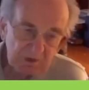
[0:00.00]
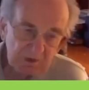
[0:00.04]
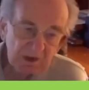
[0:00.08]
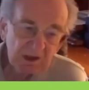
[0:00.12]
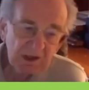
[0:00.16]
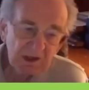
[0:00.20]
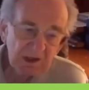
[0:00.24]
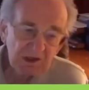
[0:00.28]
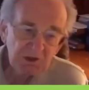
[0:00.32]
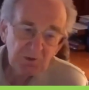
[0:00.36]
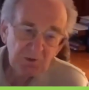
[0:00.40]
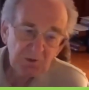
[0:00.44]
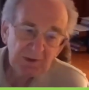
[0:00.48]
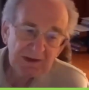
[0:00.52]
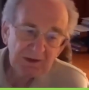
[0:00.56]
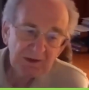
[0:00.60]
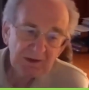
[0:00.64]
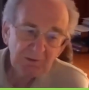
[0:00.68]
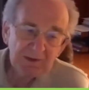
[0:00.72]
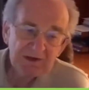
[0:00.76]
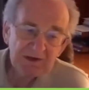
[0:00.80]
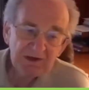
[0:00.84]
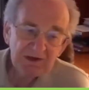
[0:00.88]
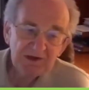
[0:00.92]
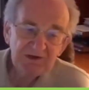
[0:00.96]
You may or may
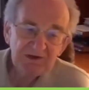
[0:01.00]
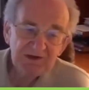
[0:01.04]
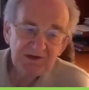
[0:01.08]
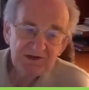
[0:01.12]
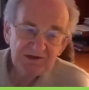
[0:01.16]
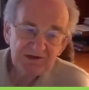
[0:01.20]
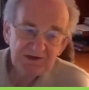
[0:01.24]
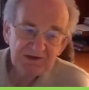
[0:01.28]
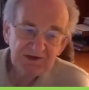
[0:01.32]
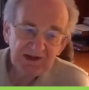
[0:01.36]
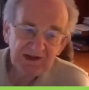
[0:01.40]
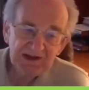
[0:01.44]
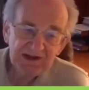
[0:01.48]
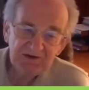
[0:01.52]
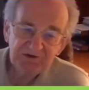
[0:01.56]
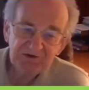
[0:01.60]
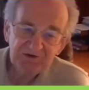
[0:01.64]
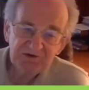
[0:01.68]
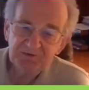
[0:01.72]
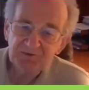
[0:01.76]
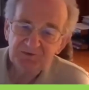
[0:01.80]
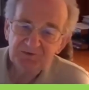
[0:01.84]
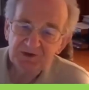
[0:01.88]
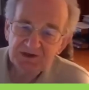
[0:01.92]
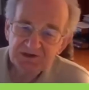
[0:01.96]
not need a tax
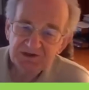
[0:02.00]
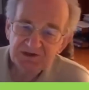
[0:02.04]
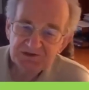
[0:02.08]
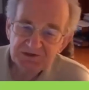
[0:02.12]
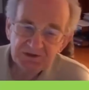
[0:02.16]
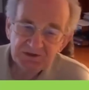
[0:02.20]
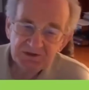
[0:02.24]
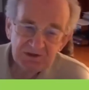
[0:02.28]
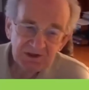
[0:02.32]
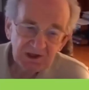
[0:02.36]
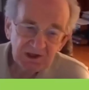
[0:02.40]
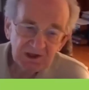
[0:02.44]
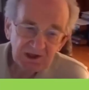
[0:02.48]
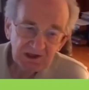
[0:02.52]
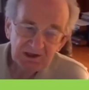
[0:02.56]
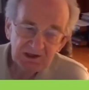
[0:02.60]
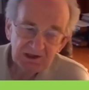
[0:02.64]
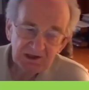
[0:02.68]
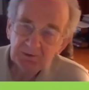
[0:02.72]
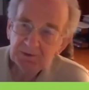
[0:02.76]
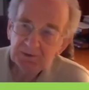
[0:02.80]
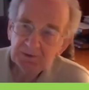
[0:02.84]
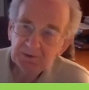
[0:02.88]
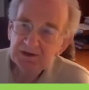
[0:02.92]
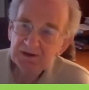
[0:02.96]
advisor,
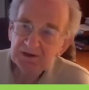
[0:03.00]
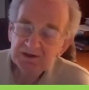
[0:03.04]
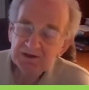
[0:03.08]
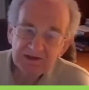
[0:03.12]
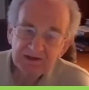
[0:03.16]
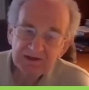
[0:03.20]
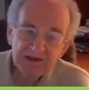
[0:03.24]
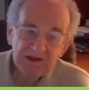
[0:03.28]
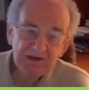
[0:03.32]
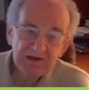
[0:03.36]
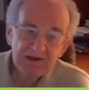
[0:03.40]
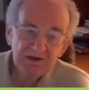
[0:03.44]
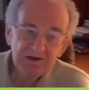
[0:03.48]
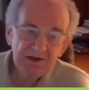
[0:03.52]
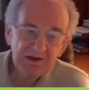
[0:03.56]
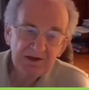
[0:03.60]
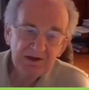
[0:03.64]
depending again on how